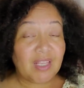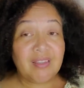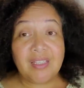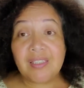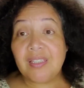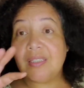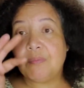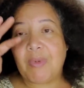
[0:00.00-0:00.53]

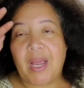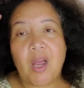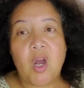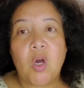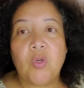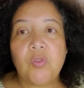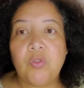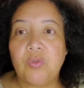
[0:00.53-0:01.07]
this is my
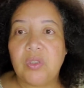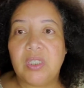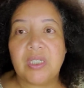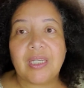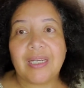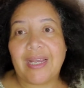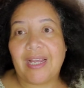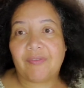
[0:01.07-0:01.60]
whole new
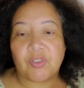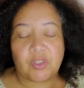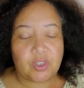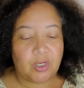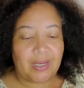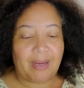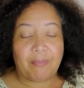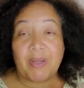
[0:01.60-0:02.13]
look, and I'm
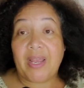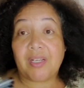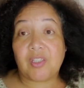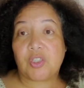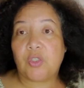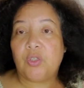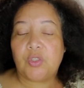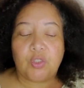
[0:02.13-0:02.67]
gonna have
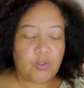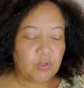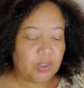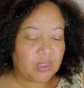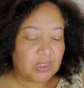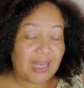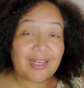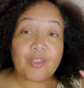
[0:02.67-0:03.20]
to show it to you.
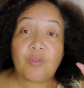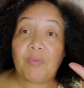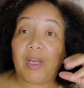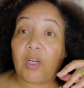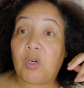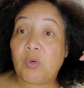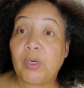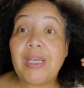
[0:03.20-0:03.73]
Is I do
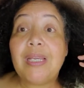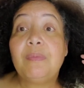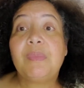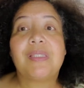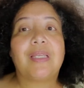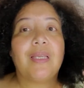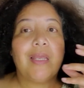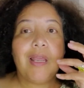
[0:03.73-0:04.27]
my
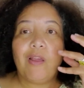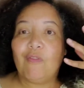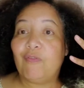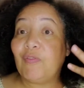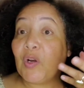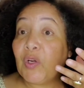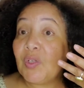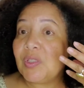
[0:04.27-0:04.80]
creams
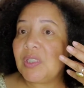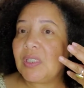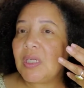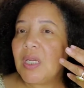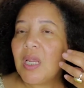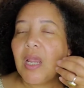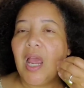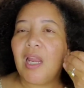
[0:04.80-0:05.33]
first
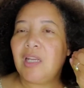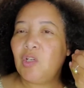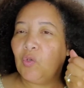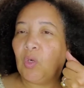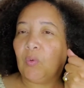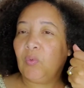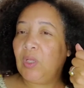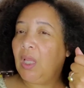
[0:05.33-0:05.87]
and
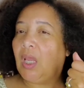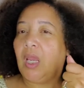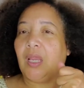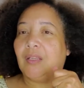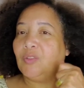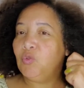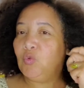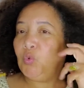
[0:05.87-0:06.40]
do a
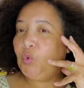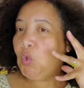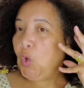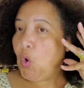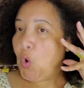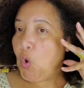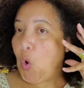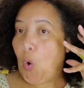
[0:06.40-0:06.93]
really
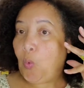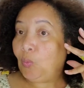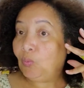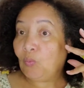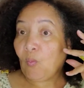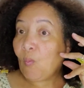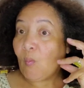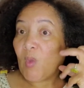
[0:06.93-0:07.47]

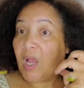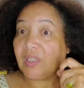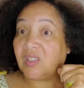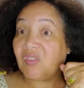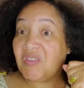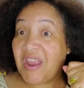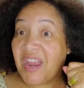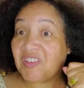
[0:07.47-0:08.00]

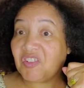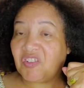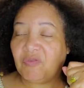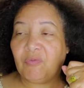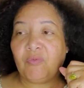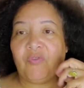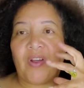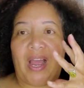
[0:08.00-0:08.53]
snatched
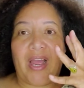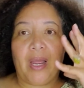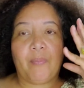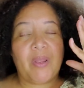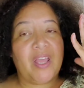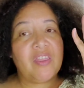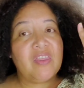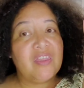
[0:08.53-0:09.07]

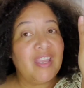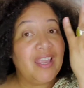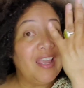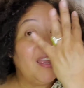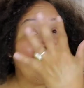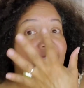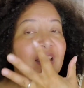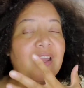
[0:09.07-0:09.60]
vibe, and
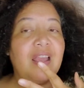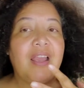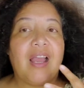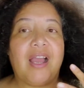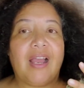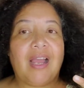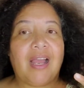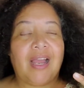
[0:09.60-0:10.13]
then
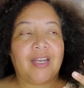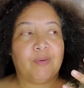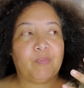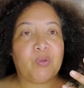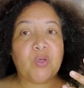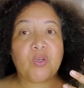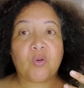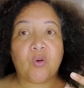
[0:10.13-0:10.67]
I
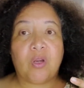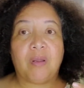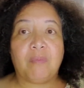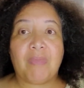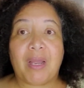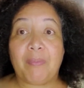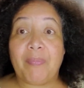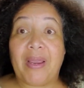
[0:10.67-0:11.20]
put
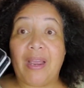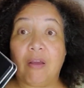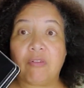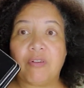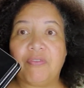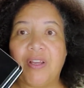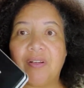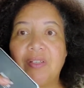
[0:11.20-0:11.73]
on my
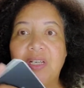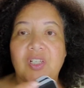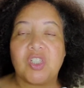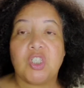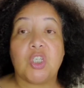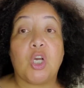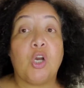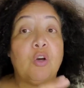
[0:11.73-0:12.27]
powder
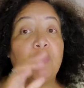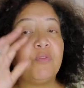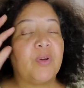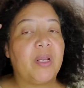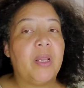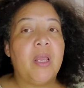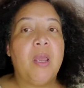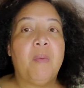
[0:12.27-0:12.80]
foundation
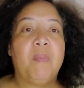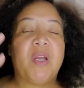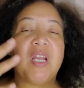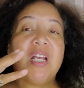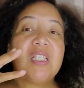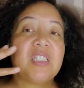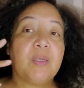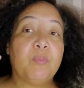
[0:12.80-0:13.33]
over it
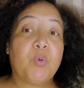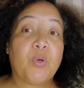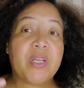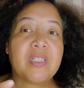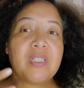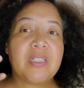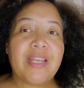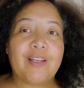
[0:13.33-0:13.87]
because it
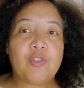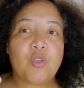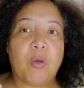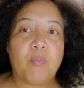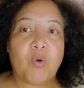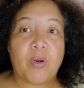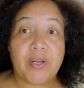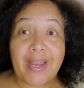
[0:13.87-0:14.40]
brings it down to
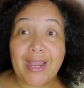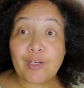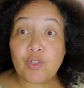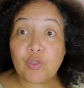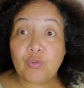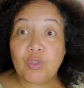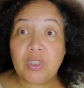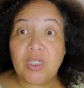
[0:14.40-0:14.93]
a more
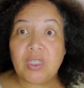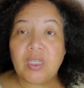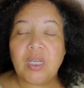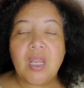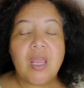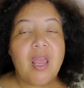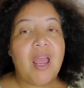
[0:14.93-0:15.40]
natural look,